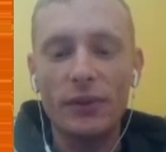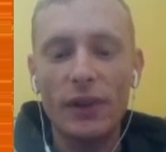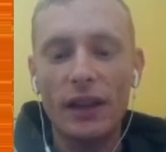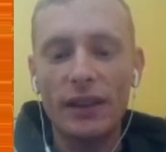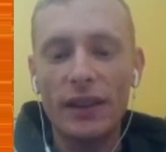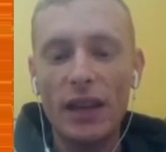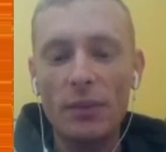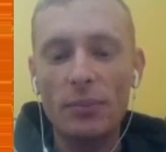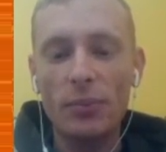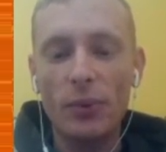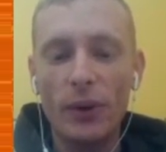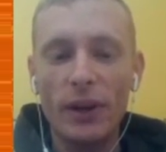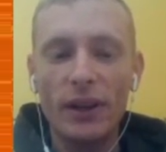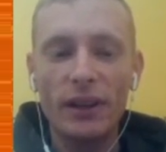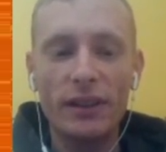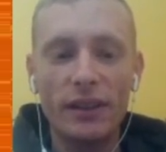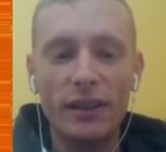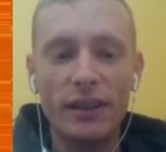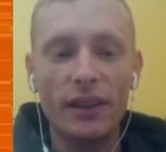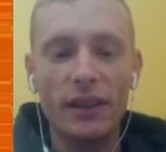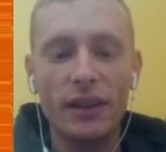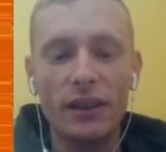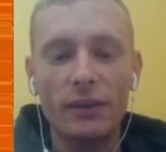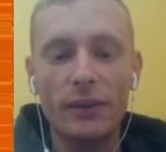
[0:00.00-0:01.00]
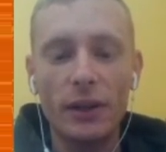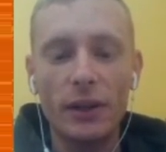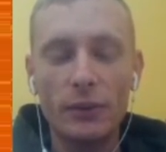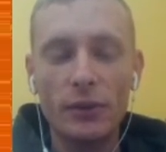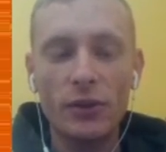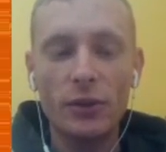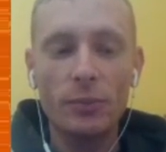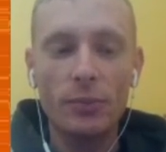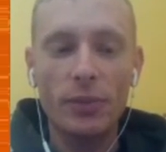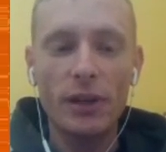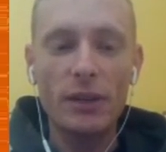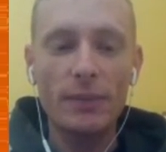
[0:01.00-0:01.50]
At that point, the run
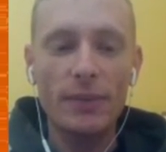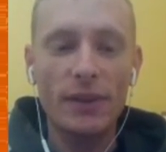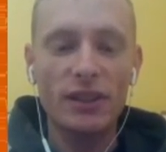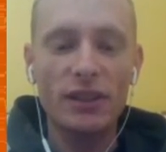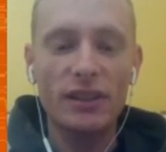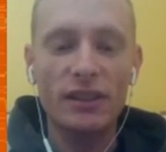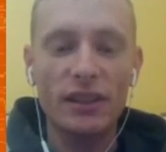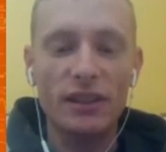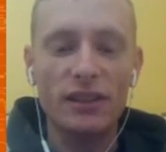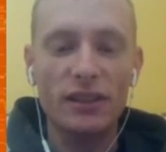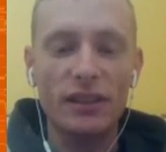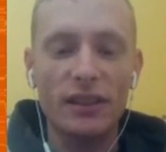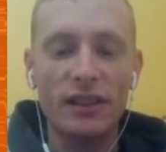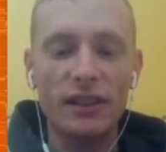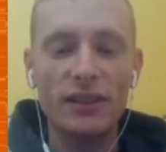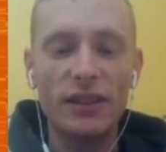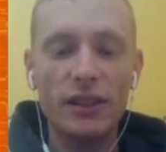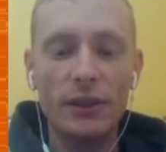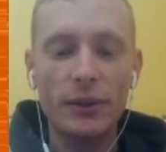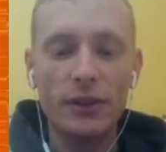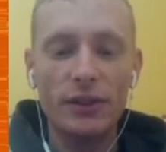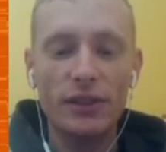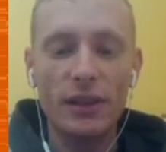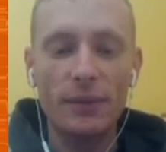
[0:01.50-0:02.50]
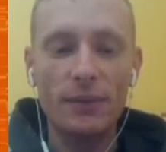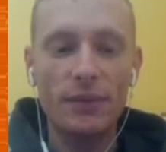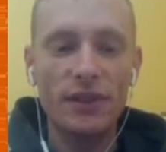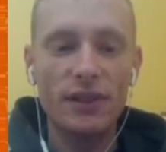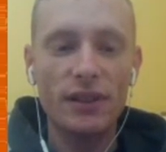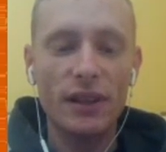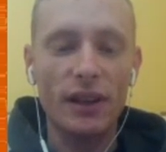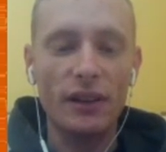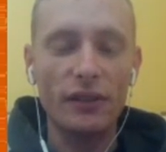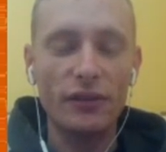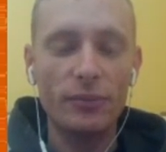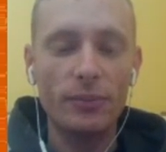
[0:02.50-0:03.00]
was pretty much glitchless. There was some
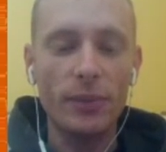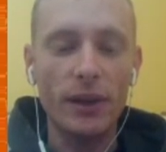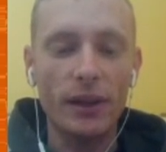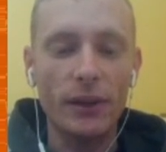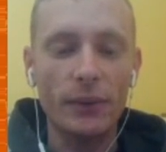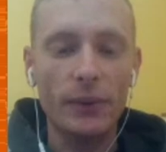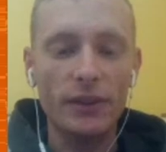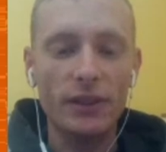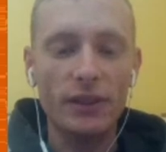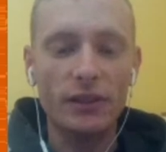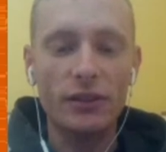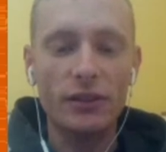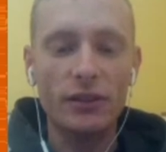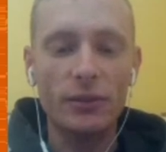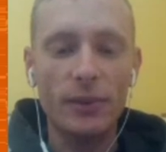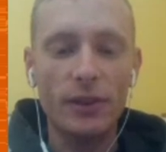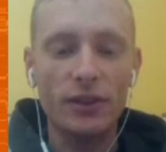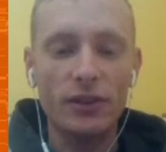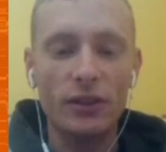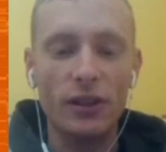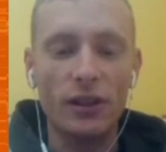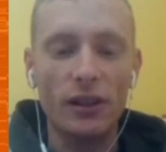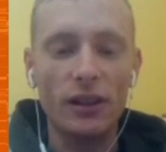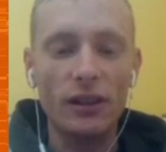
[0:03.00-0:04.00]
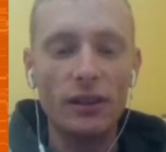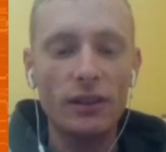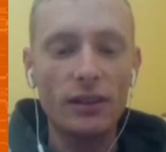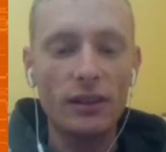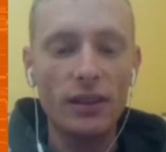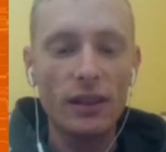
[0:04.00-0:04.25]
stuff, but it wasn't too much at all.